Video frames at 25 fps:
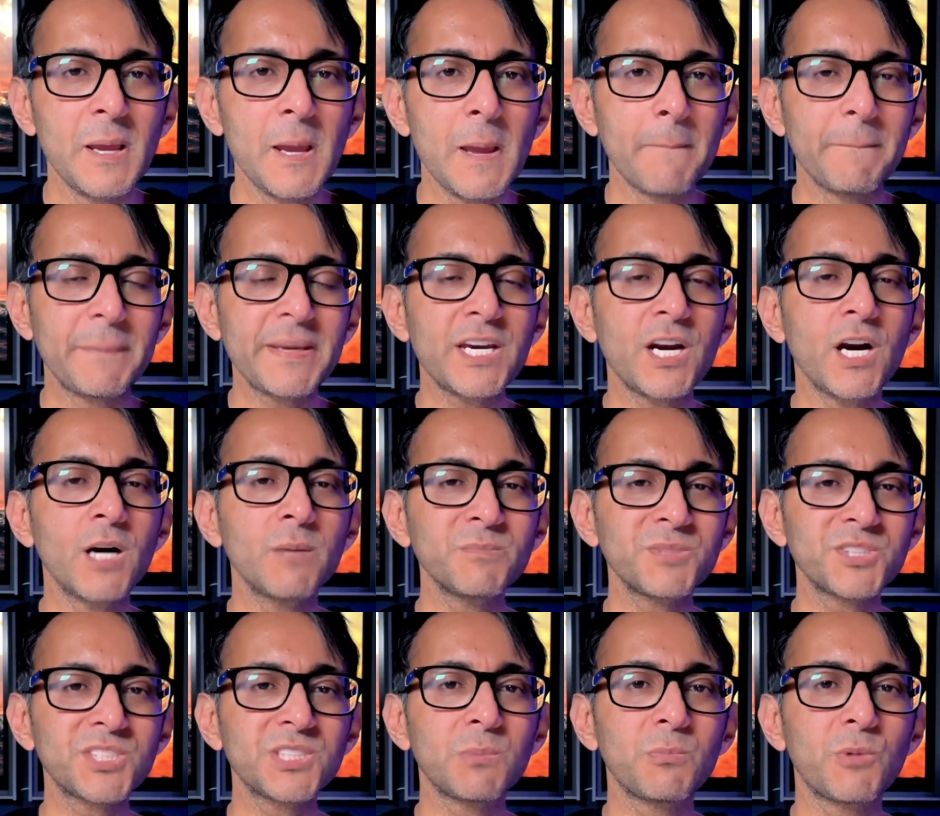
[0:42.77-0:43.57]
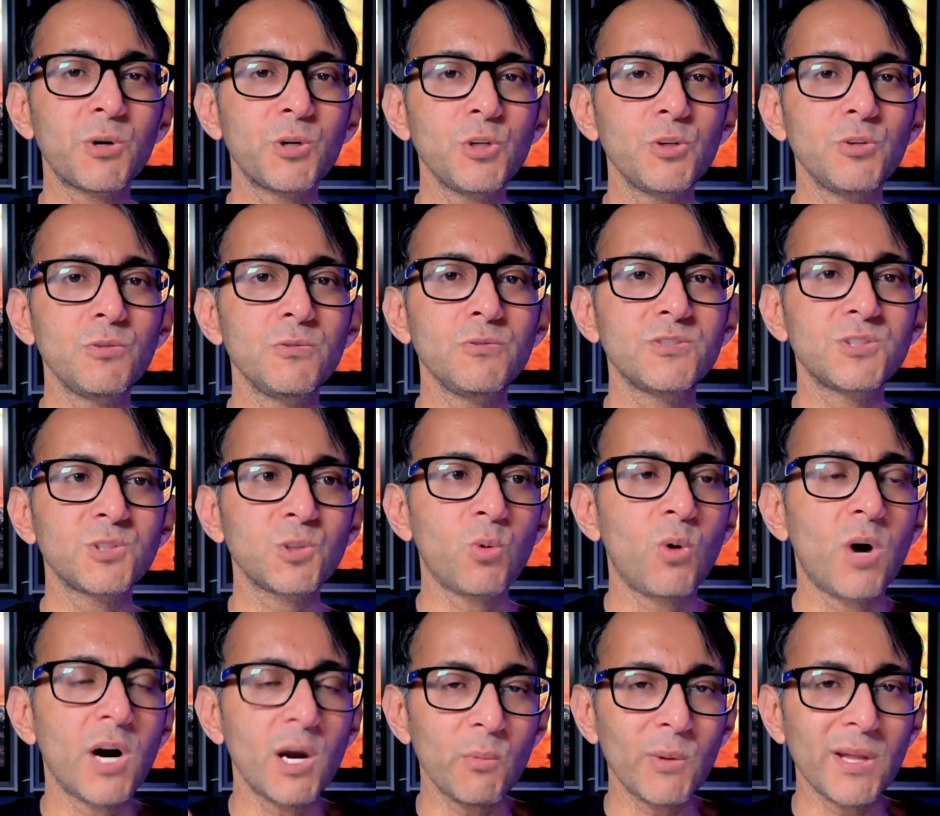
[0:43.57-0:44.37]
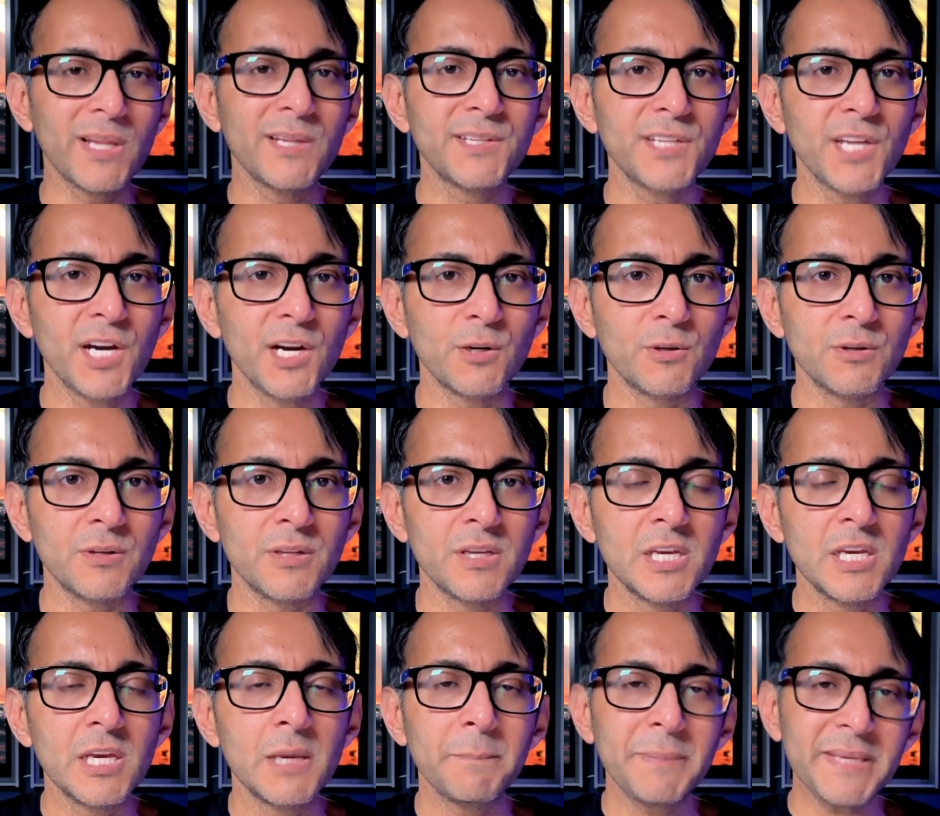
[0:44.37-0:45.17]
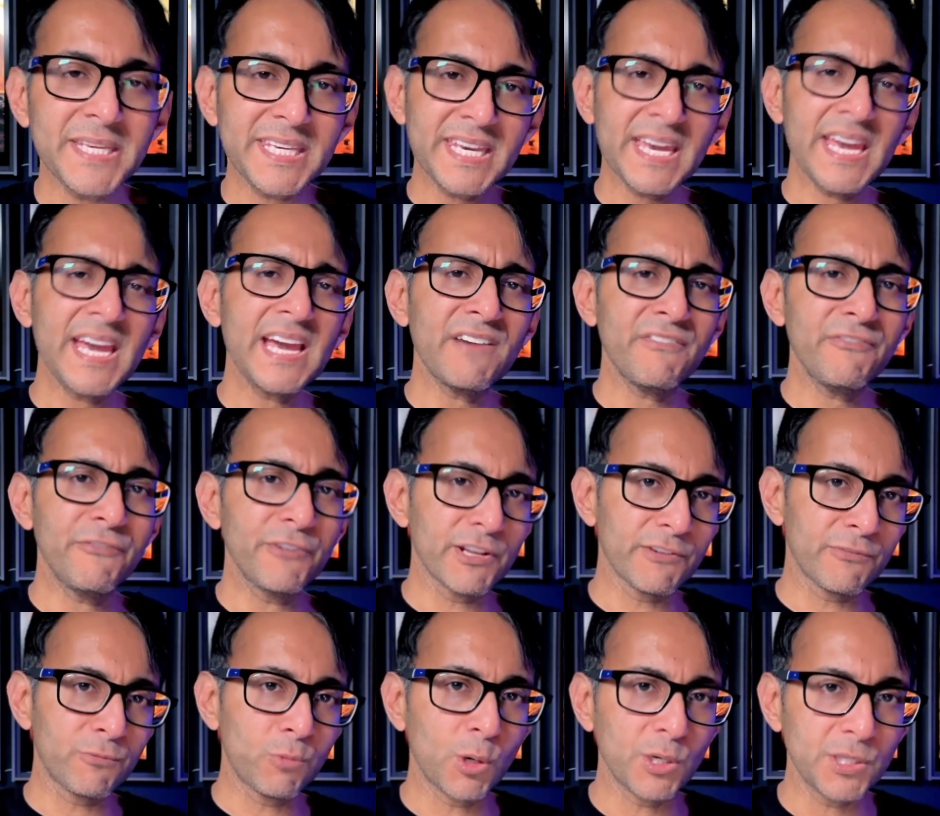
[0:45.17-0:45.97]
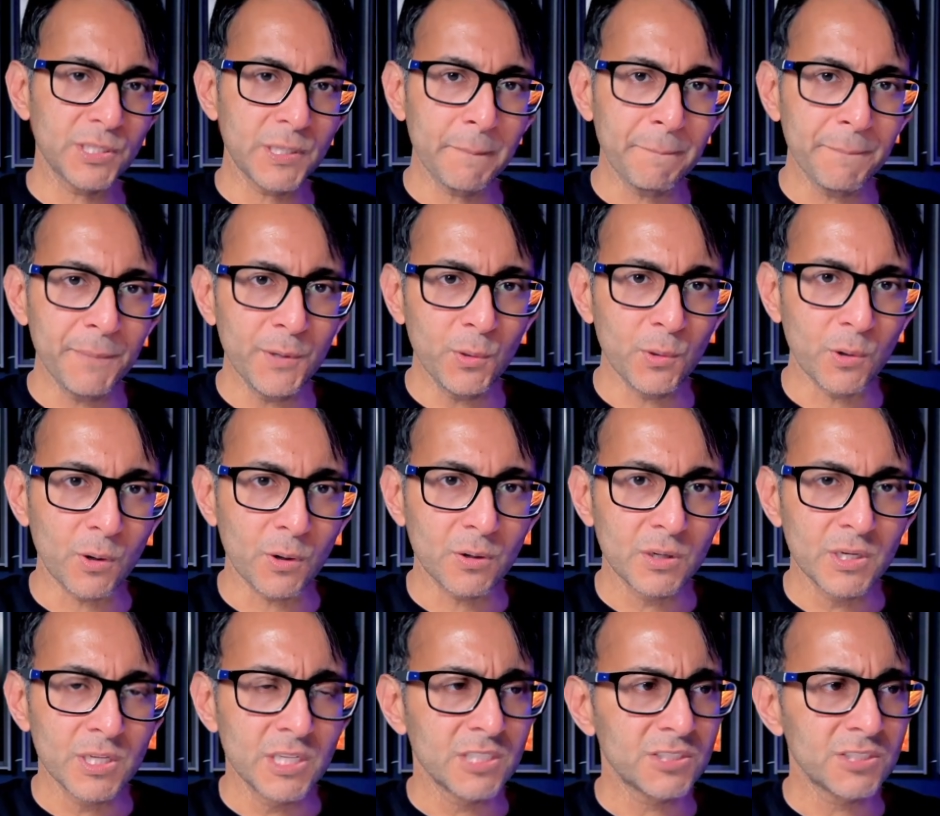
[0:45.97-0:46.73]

Become someone who's quite well known. Be careful of what you put.